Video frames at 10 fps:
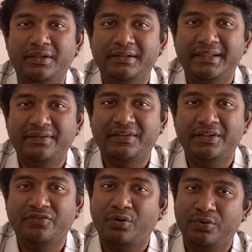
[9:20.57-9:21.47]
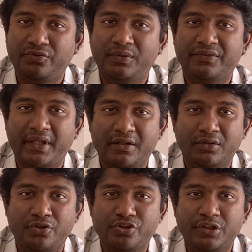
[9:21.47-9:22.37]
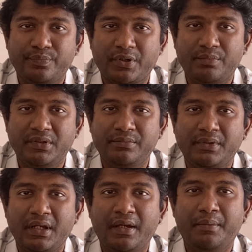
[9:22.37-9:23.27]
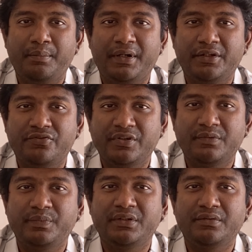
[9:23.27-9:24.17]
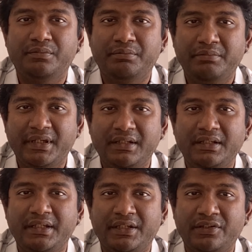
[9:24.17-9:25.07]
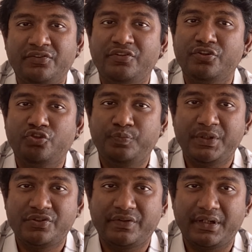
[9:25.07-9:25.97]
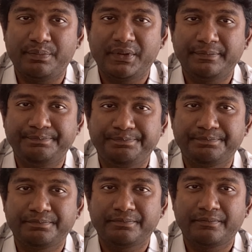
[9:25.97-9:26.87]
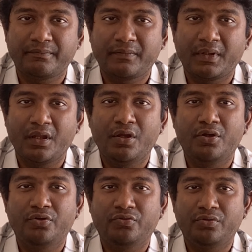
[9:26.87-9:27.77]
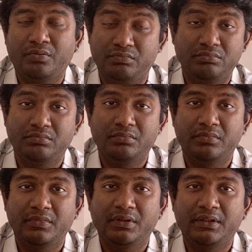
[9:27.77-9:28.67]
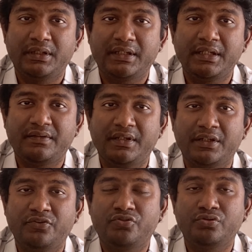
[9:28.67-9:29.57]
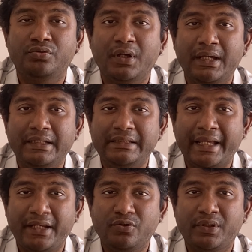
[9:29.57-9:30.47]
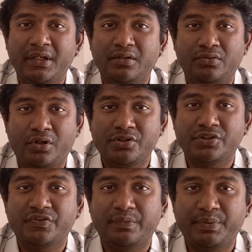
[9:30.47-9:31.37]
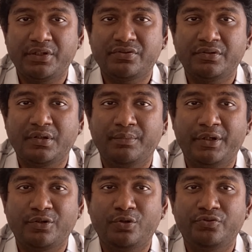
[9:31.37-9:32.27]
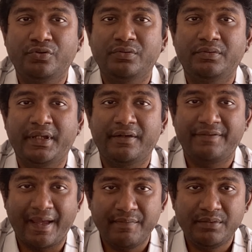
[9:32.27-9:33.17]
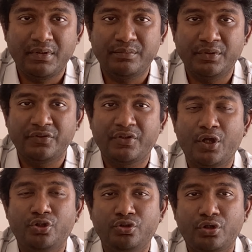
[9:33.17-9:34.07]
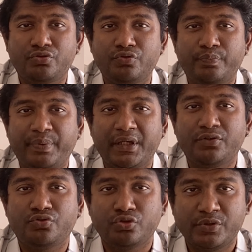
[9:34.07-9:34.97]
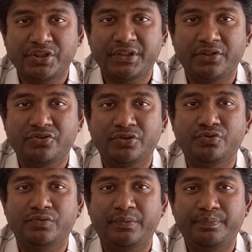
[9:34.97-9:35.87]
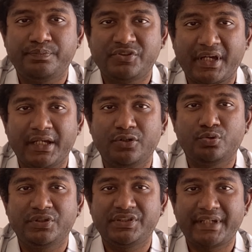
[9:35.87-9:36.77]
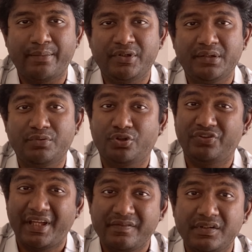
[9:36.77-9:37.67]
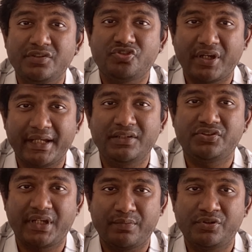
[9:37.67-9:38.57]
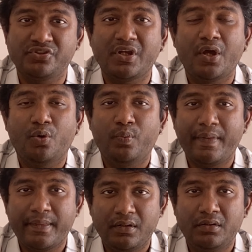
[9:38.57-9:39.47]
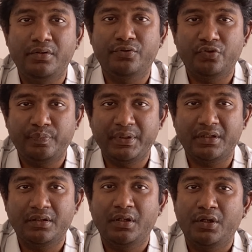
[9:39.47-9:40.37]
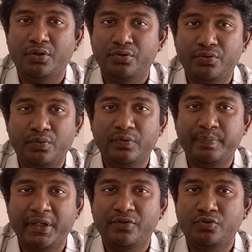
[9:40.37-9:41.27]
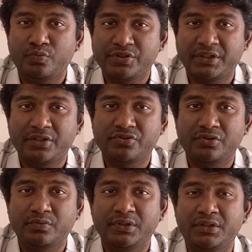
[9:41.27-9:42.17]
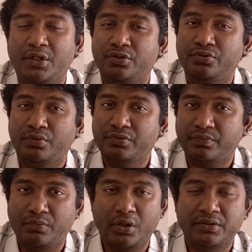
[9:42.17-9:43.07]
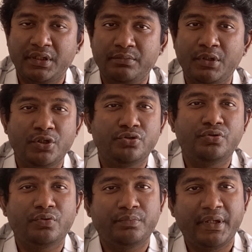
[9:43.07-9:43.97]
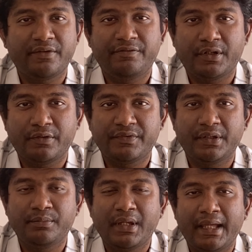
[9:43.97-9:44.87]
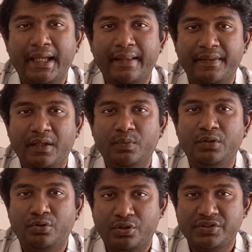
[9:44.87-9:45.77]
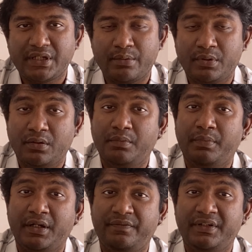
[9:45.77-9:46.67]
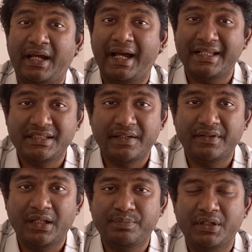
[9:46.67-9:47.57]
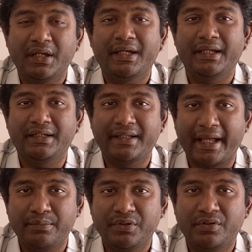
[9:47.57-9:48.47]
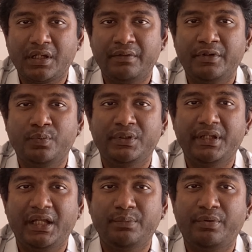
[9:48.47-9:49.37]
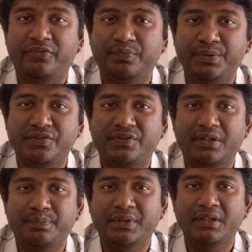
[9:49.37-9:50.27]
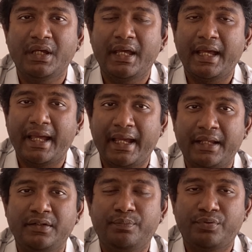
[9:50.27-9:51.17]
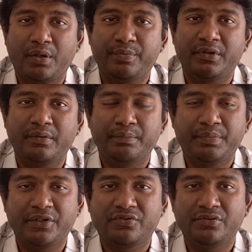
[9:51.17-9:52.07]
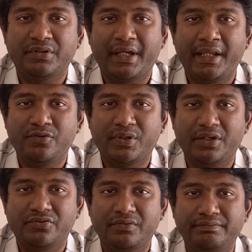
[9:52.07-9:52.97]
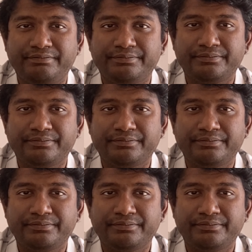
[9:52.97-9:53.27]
This is also a psychological problem, but the treatment mainly is speech therapy. So the key thing is to educate not just the patient but also their family members not to pay too much attention to a child who is stammering, because every child stammers when they learn to speak. Don't pay too much attention to it, don't mock them, don't make fun of them, and they will not stammer. But if it has developed, it can be recovered with the help of speech therapy and proper patient education.